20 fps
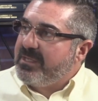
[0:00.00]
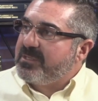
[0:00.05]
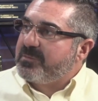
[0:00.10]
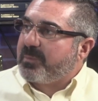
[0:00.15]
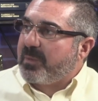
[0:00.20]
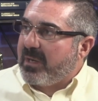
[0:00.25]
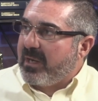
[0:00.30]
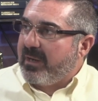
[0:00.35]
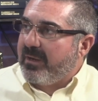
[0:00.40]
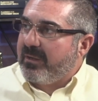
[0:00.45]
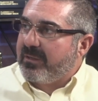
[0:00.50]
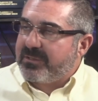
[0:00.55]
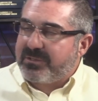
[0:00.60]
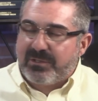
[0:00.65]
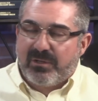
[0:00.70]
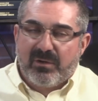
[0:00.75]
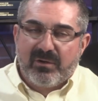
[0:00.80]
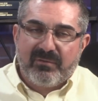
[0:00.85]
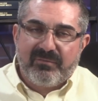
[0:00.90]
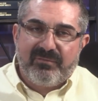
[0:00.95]

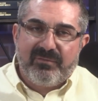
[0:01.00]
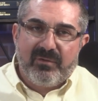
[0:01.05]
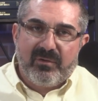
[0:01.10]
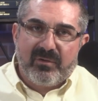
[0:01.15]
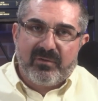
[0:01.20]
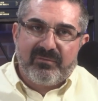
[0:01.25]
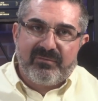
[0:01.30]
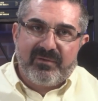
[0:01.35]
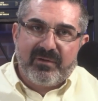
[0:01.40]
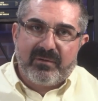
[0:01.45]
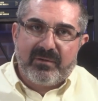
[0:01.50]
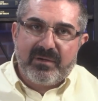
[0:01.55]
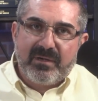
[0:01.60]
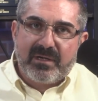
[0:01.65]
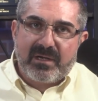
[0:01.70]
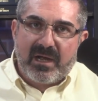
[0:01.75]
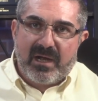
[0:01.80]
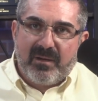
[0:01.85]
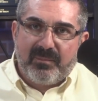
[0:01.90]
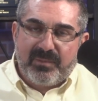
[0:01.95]
products are very
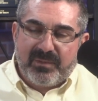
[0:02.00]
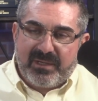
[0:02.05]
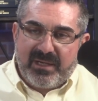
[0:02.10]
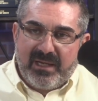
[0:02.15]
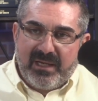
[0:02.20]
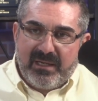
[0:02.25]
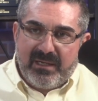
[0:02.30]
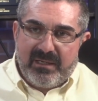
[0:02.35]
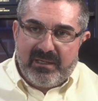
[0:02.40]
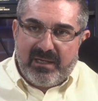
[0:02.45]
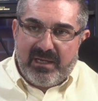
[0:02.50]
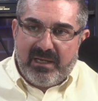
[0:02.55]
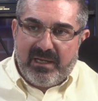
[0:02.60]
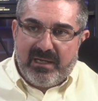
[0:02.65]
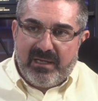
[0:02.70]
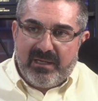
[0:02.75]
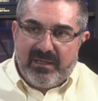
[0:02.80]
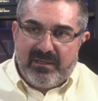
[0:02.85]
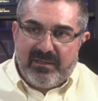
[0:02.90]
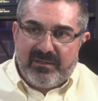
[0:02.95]
complicated,
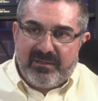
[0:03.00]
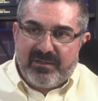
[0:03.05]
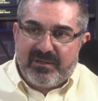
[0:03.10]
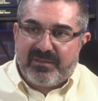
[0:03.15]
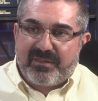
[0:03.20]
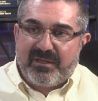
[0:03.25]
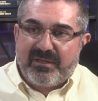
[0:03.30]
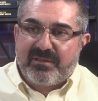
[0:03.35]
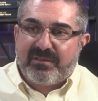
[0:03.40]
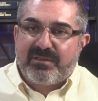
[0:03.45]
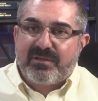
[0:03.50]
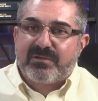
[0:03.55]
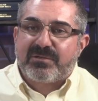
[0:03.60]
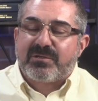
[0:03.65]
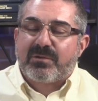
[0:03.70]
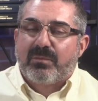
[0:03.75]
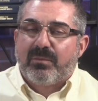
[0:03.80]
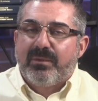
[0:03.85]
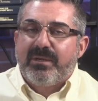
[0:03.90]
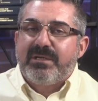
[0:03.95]
and I think
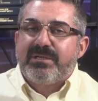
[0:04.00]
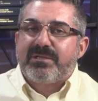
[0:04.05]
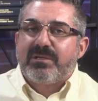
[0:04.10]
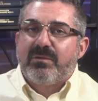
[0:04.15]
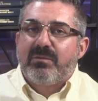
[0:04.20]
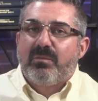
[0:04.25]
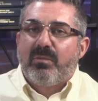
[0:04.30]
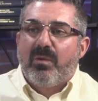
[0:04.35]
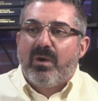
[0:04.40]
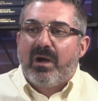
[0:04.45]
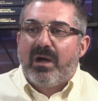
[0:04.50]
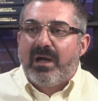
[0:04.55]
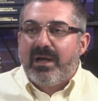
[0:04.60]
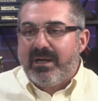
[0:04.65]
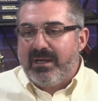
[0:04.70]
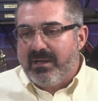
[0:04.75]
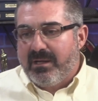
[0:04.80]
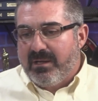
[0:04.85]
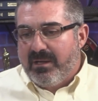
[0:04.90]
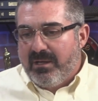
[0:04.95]
there's a reason
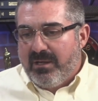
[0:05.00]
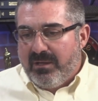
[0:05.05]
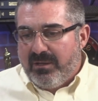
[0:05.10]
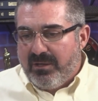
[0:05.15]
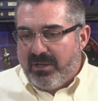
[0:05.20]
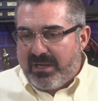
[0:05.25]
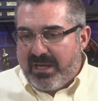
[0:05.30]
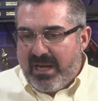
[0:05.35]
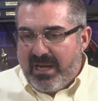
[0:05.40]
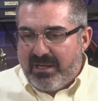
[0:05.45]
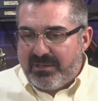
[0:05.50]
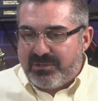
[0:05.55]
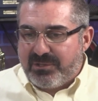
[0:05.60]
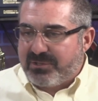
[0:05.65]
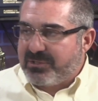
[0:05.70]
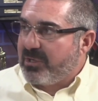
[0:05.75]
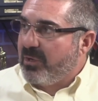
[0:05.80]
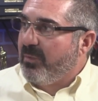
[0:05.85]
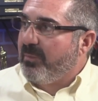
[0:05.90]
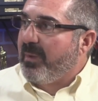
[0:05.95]
why you can't
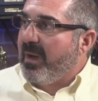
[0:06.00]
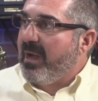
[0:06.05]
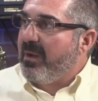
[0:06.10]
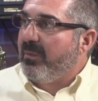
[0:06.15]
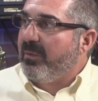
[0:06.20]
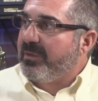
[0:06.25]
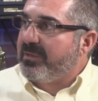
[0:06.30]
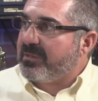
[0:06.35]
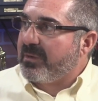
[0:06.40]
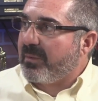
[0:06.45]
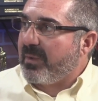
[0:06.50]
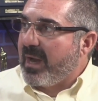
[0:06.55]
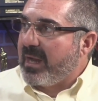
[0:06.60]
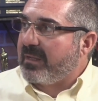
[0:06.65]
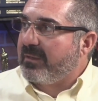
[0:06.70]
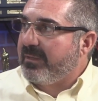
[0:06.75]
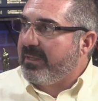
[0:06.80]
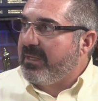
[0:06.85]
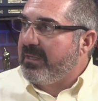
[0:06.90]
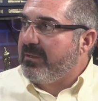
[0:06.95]
just go buy one
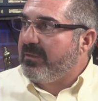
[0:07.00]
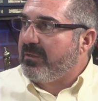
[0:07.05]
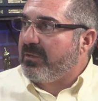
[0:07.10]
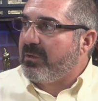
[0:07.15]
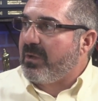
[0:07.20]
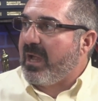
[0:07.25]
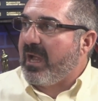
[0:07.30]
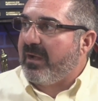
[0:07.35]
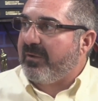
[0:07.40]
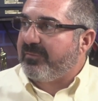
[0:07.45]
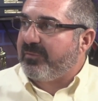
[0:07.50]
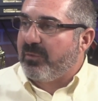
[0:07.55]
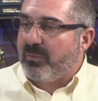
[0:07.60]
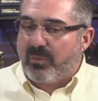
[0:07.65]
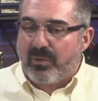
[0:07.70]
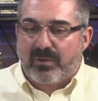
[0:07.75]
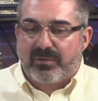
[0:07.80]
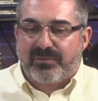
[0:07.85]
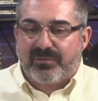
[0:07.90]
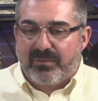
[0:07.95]
directly. You have to
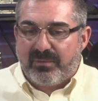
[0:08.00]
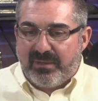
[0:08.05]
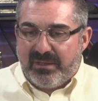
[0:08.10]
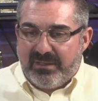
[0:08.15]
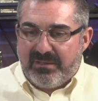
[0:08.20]
work through an